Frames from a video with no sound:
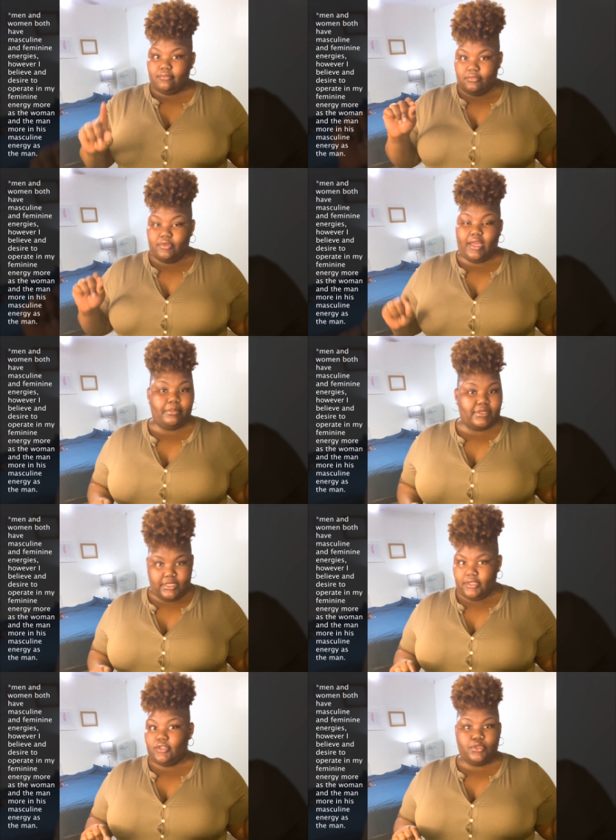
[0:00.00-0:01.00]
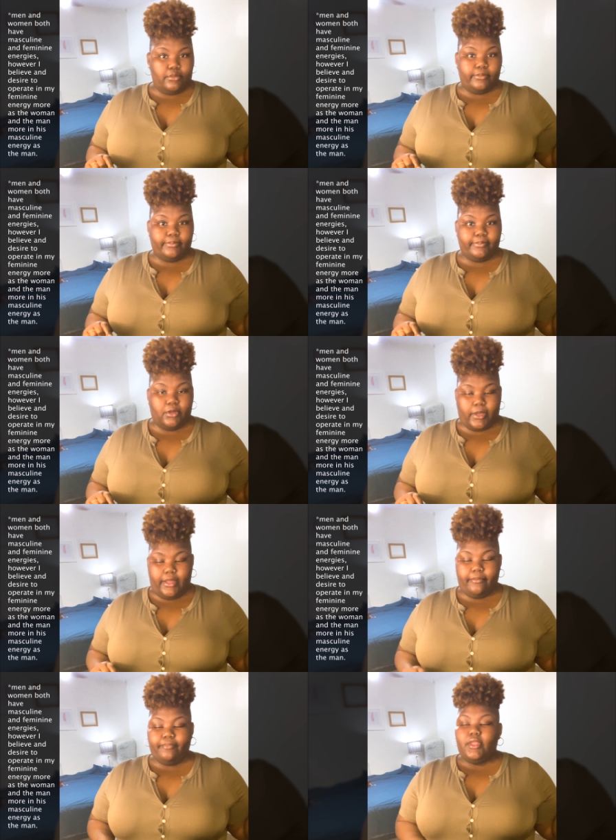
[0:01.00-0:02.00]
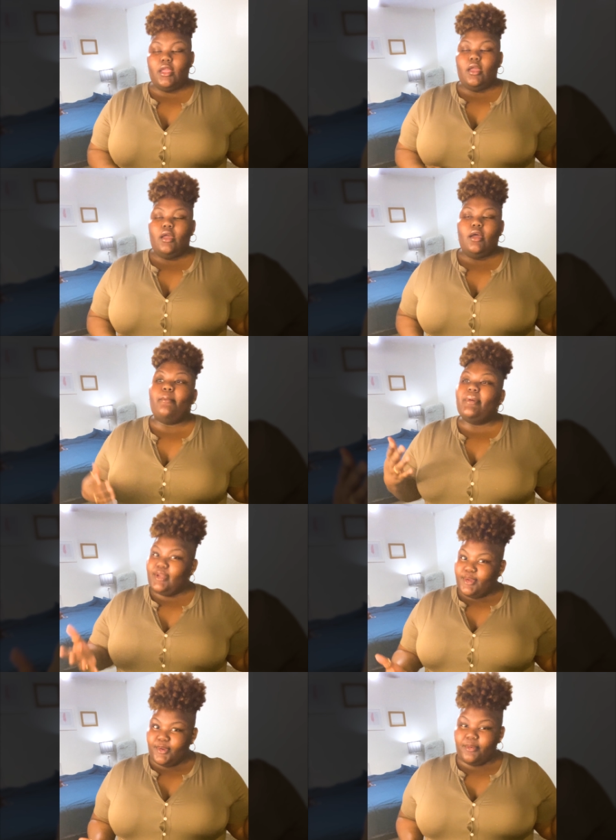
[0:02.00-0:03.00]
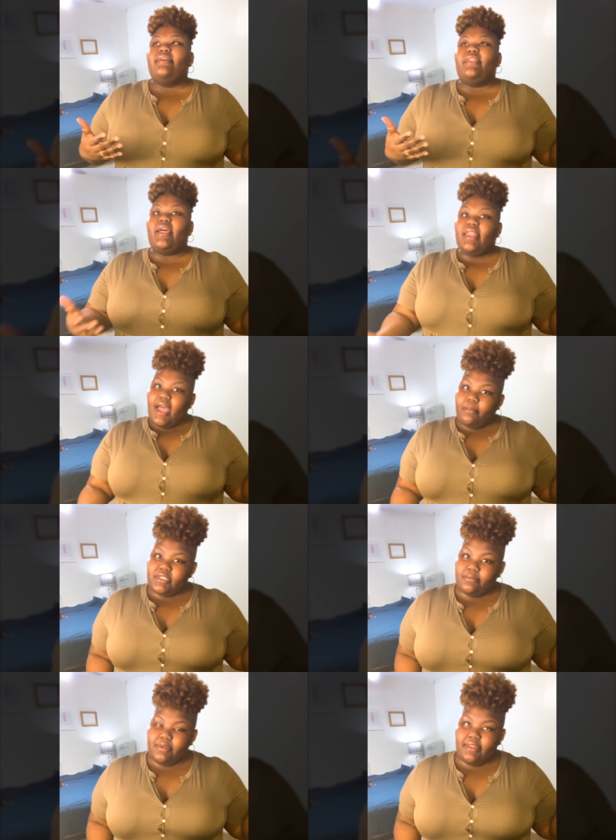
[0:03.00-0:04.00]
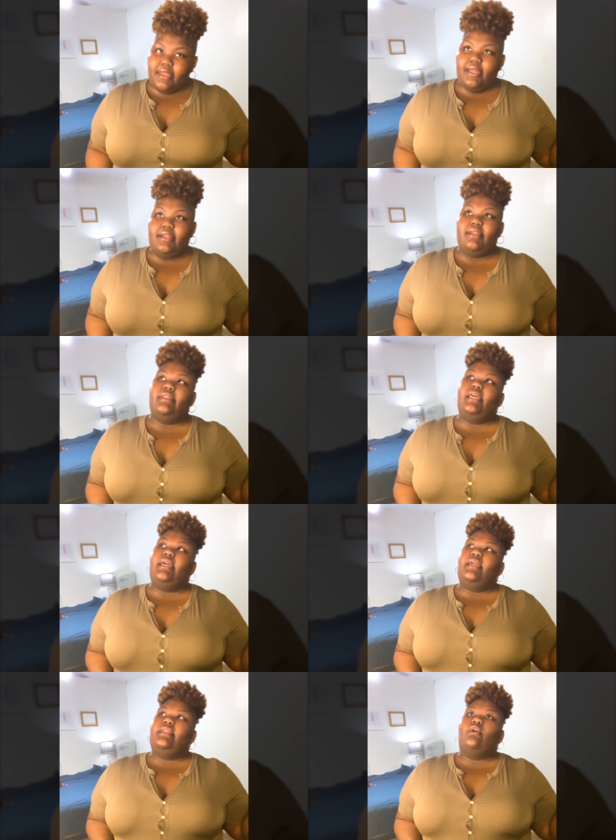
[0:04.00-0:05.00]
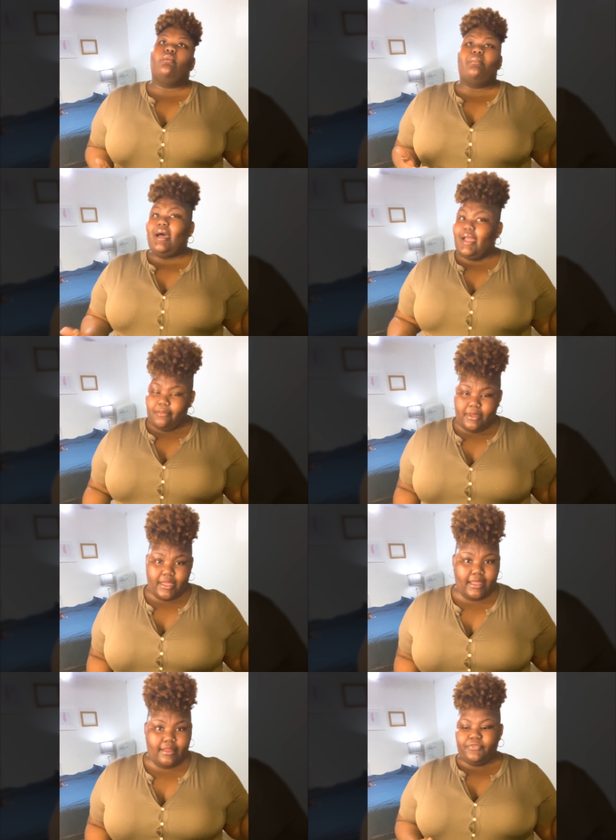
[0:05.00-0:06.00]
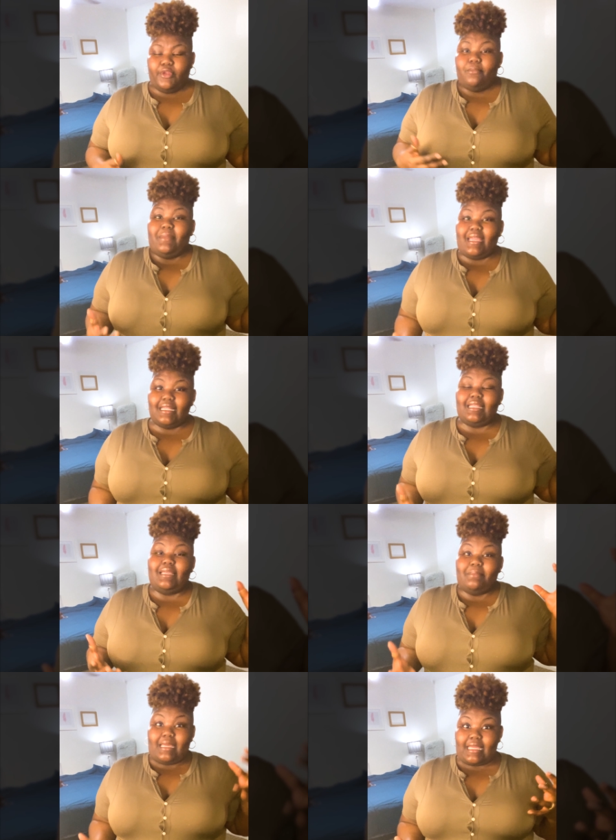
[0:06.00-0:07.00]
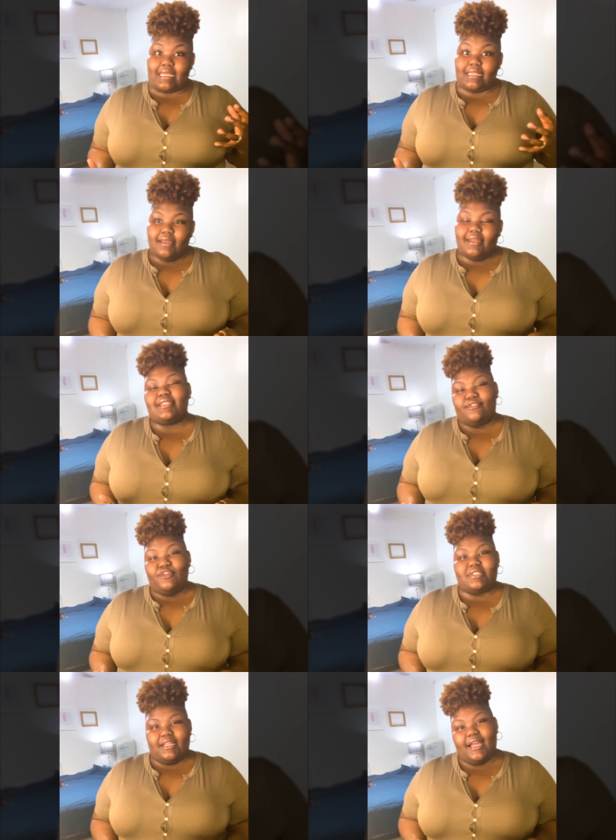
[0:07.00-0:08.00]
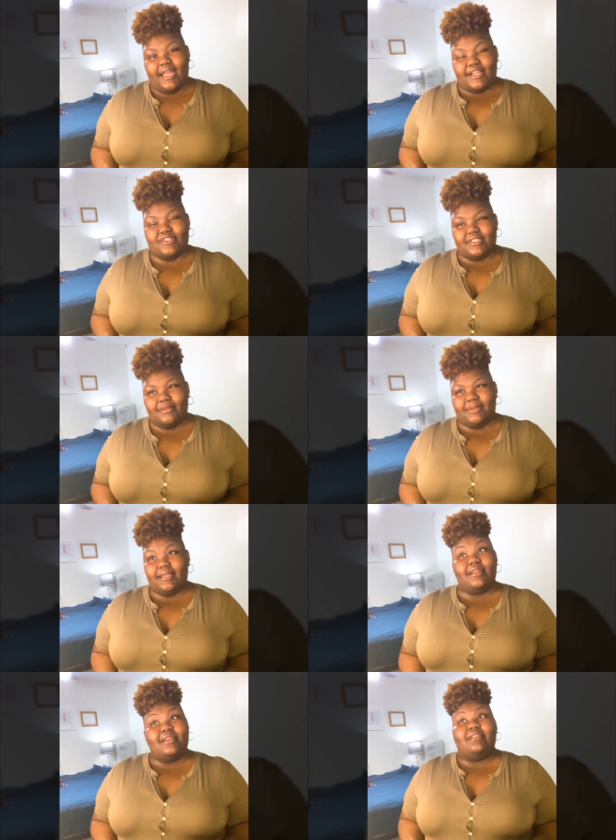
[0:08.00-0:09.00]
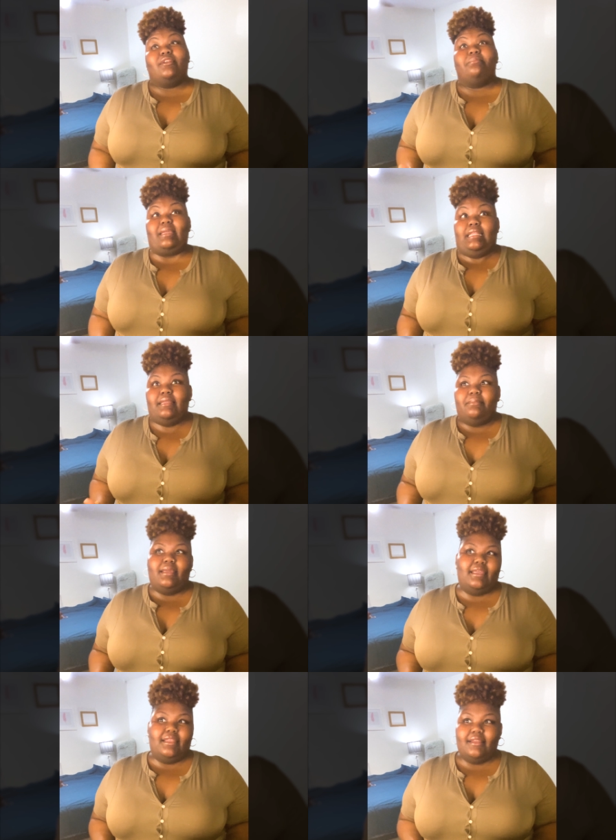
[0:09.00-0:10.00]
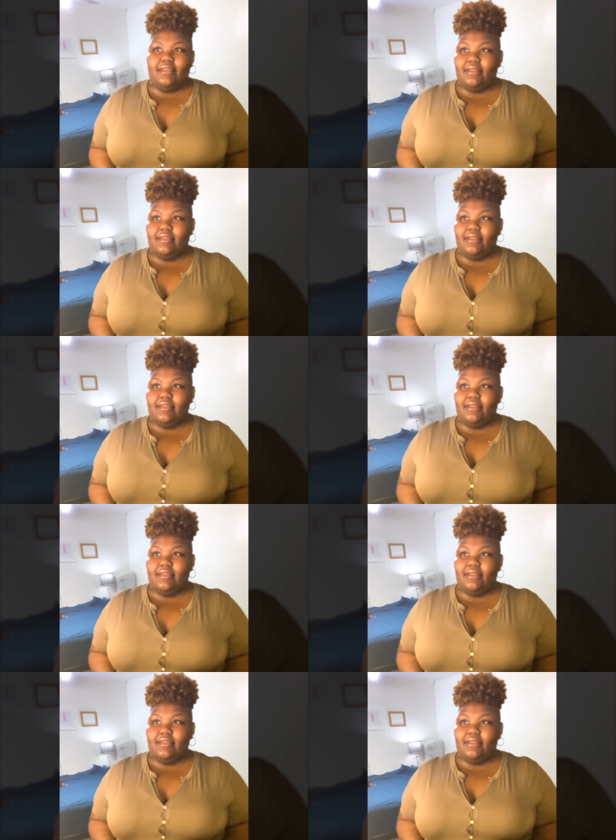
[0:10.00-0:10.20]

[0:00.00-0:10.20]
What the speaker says: you gotta be tender too, okay? But anywho, they allow me to be that. They don't mind paying. They're manly men. And that's the first thing I actually said. I'm like, they're manly men.